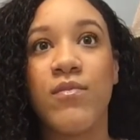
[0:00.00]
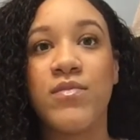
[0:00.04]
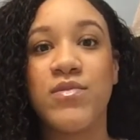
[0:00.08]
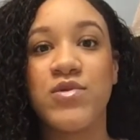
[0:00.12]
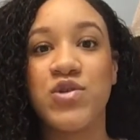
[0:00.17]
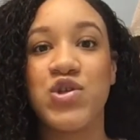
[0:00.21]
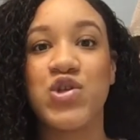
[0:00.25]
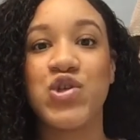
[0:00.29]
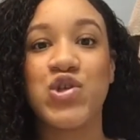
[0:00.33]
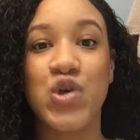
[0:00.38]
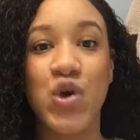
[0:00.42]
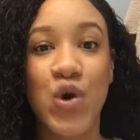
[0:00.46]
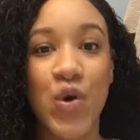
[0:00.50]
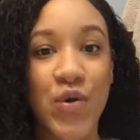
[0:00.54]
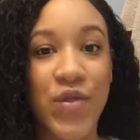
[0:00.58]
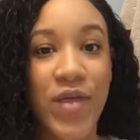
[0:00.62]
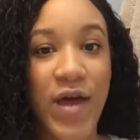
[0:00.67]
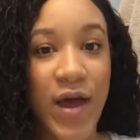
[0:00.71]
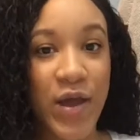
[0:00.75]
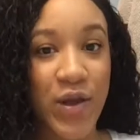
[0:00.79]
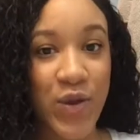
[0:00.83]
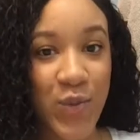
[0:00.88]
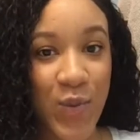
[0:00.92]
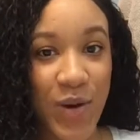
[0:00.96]
show
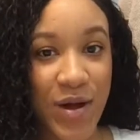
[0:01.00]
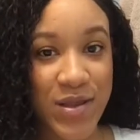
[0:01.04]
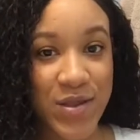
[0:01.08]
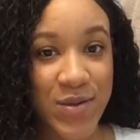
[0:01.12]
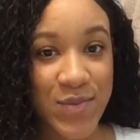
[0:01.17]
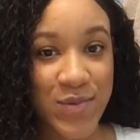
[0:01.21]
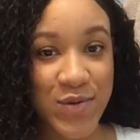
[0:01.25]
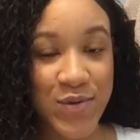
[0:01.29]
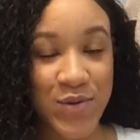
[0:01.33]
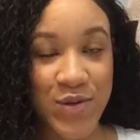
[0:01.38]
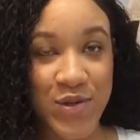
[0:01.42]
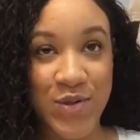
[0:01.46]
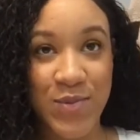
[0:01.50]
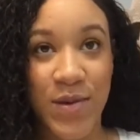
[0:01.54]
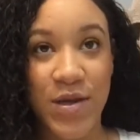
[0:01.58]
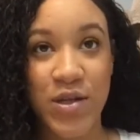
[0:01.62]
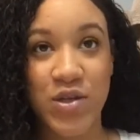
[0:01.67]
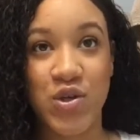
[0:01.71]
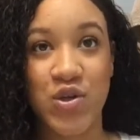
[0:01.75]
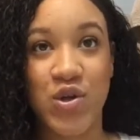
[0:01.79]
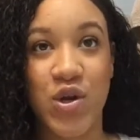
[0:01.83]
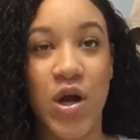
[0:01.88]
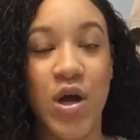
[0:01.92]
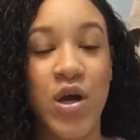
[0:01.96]
that you want them to
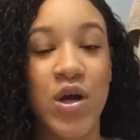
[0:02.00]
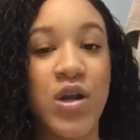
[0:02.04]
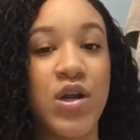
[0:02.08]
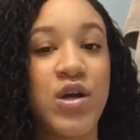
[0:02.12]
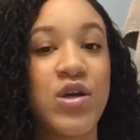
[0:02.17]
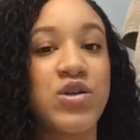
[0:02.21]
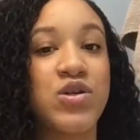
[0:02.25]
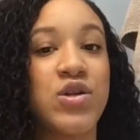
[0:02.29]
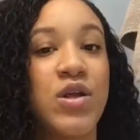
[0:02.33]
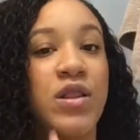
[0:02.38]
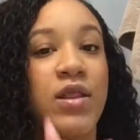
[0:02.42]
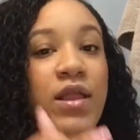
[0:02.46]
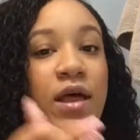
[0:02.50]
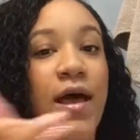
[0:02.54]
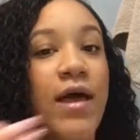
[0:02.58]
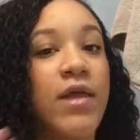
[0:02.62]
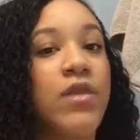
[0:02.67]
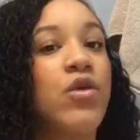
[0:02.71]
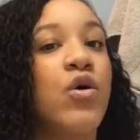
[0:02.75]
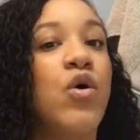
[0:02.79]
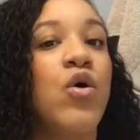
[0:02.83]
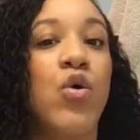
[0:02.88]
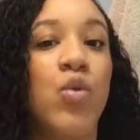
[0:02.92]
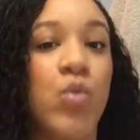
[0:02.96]
respect you. You're not gonna let
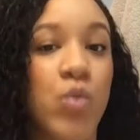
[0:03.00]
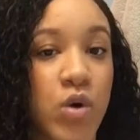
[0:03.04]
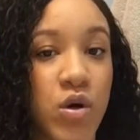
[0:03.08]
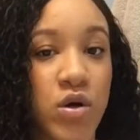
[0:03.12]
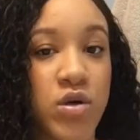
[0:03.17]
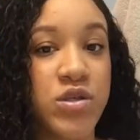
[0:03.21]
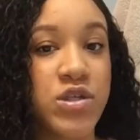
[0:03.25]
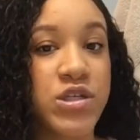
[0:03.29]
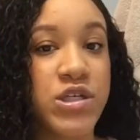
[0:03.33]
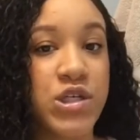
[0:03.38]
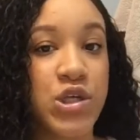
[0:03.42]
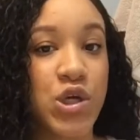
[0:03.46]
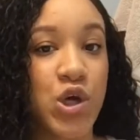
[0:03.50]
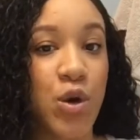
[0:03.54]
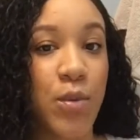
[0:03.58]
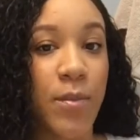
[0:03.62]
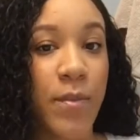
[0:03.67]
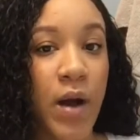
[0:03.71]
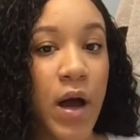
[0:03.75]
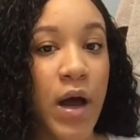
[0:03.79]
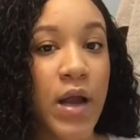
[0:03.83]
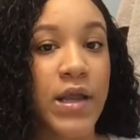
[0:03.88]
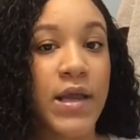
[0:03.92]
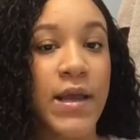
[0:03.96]
the whole world see your
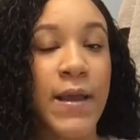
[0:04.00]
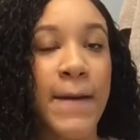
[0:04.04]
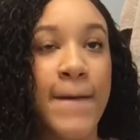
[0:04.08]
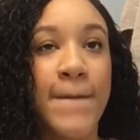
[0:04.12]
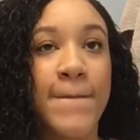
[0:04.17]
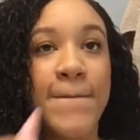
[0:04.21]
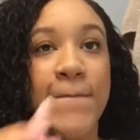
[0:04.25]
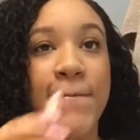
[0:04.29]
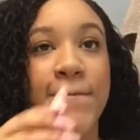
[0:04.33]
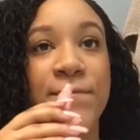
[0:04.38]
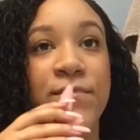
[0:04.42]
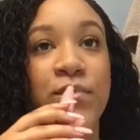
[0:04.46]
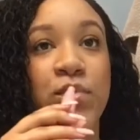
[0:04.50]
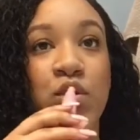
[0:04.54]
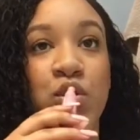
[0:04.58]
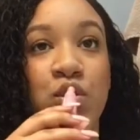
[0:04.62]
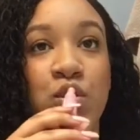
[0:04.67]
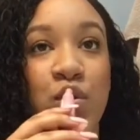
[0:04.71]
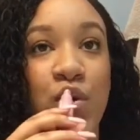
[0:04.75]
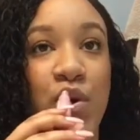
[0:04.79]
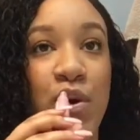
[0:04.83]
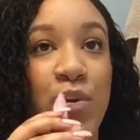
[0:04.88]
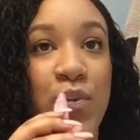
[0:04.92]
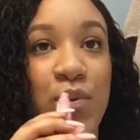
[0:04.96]
body. You
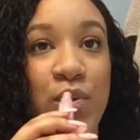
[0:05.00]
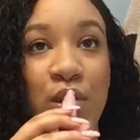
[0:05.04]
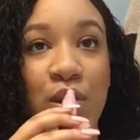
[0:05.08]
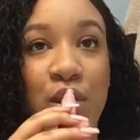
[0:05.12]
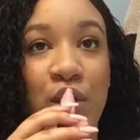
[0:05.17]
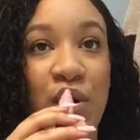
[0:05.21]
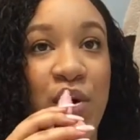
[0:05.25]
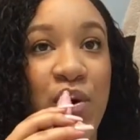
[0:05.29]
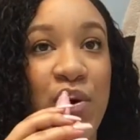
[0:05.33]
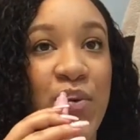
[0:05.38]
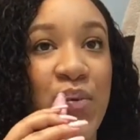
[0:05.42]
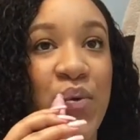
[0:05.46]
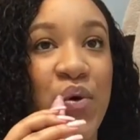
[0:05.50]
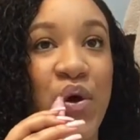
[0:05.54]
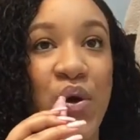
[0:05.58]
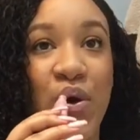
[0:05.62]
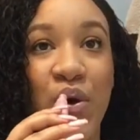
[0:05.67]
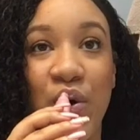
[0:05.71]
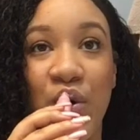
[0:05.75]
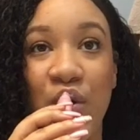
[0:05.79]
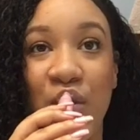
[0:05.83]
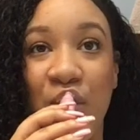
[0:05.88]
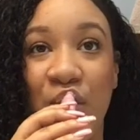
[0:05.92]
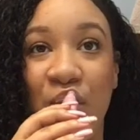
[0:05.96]
know what I mean? You're not gonna put
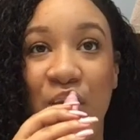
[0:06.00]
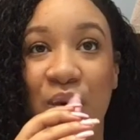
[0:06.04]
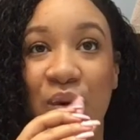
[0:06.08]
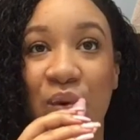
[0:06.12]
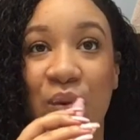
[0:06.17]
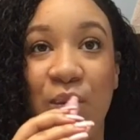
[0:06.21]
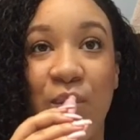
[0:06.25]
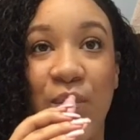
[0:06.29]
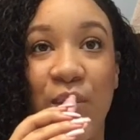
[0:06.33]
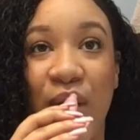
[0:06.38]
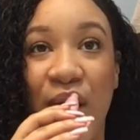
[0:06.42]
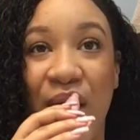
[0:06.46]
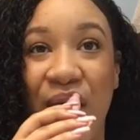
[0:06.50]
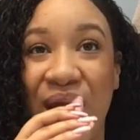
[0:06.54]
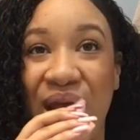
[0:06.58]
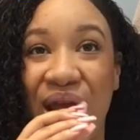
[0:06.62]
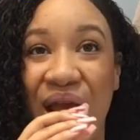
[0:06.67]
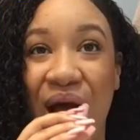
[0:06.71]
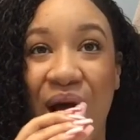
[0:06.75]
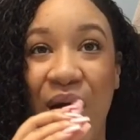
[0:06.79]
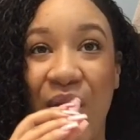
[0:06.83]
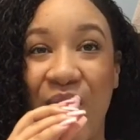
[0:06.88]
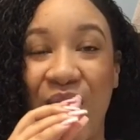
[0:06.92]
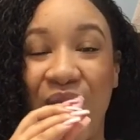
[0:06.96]
your whole
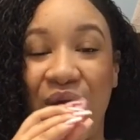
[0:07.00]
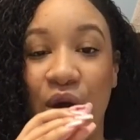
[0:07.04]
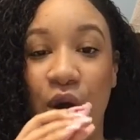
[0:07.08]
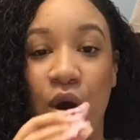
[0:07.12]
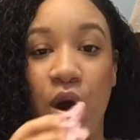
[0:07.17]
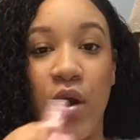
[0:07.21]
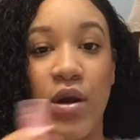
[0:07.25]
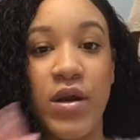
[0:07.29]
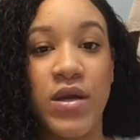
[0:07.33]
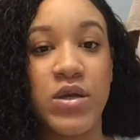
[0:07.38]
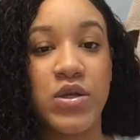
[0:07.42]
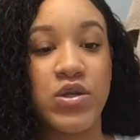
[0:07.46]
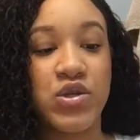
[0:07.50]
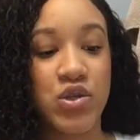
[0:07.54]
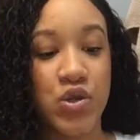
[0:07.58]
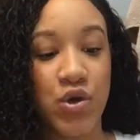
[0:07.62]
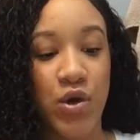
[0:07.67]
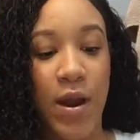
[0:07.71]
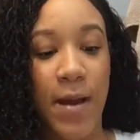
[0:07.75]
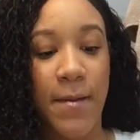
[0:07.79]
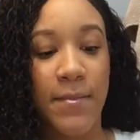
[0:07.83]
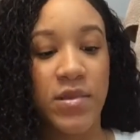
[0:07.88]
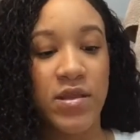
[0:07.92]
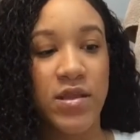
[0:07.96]
body out there on
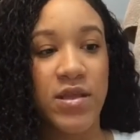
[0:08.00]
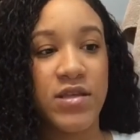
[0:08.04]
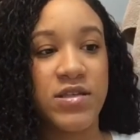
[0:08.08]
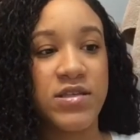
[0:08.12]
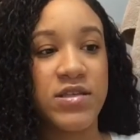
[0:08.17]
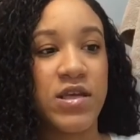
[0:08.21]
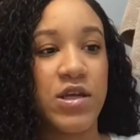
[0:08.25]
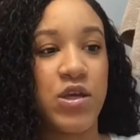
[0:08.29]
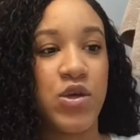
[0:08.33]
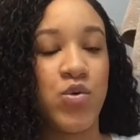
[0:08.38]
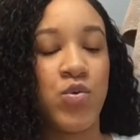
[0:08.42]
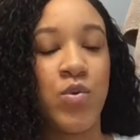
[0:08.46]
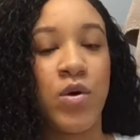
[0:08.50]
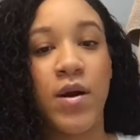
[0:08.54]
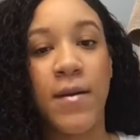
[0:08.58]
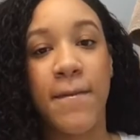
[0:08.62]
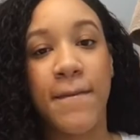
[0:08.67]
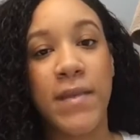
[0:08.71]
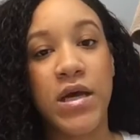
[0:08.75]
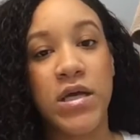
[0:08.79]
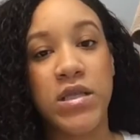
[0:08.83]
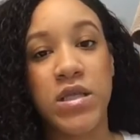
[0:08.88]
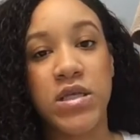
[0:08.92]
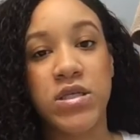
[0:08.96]
Instagram and then say you want a
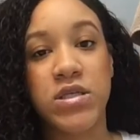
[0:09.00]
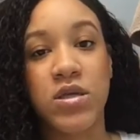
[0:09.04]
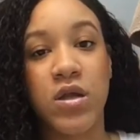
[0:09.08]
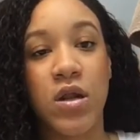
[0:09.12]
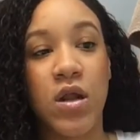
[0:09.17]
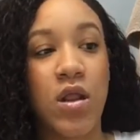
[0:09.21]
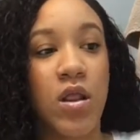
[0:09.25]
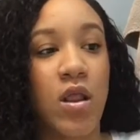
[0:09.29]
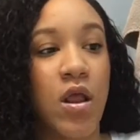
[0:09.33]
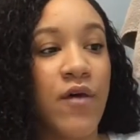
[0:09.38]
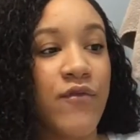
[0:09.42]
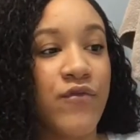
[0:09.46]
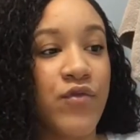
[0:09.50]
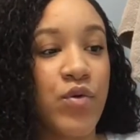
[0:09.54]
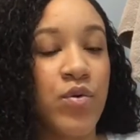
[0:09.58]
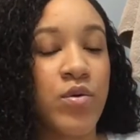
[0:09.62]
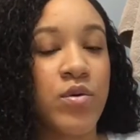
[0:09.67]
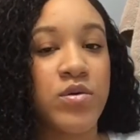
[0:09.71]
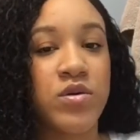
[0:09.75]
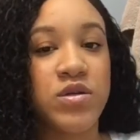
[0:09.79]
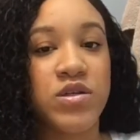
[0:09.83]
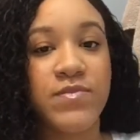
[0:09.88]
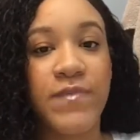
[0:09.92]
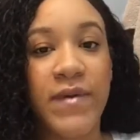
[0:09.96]
man that's gonna love you
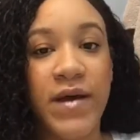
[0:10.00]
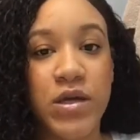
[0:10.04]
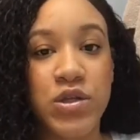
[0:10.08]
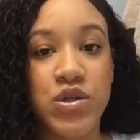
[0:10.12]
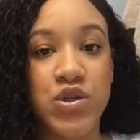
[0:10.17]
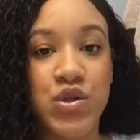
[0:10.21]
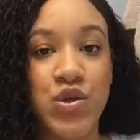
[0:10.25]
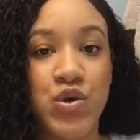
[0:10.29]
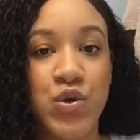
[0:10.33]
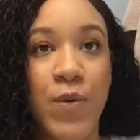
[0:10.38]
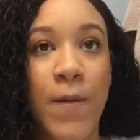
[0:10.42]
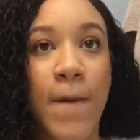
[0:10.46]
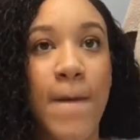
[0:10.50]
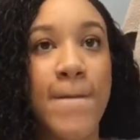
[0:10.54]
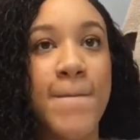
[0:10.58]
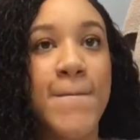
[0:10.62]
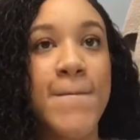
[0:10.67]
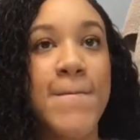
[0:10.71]
and respect you.